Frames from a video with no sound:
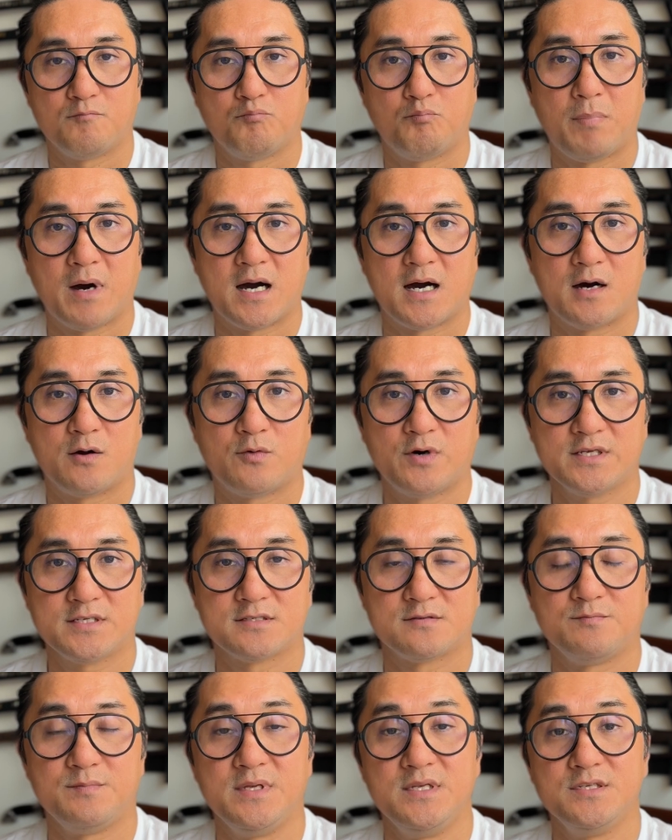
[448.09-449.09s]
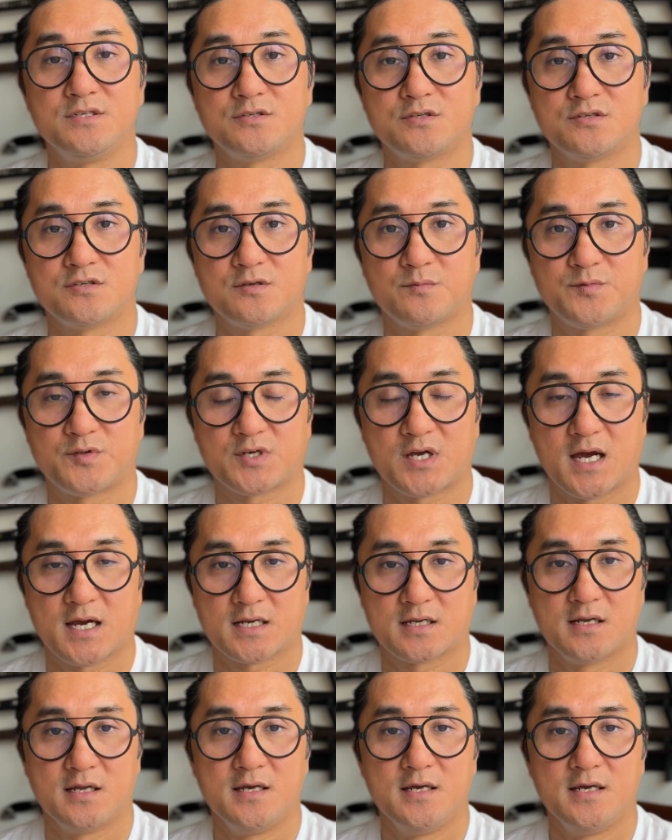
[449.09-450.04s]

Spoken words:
bawas means to subtract.